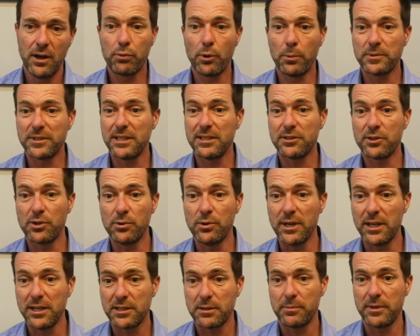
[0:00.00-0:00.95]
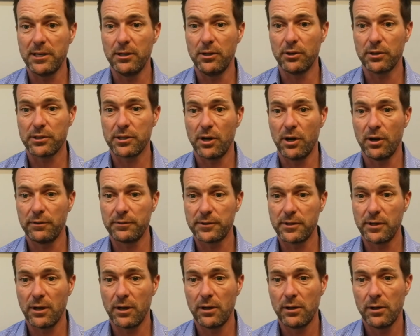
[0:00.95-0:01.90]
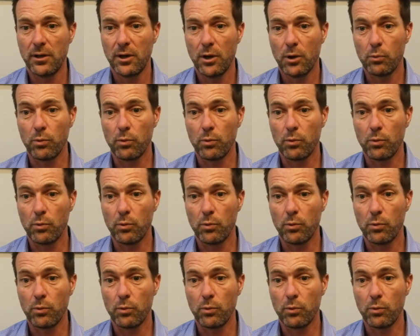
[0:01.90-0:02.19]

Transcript: Properties do need to be looked after.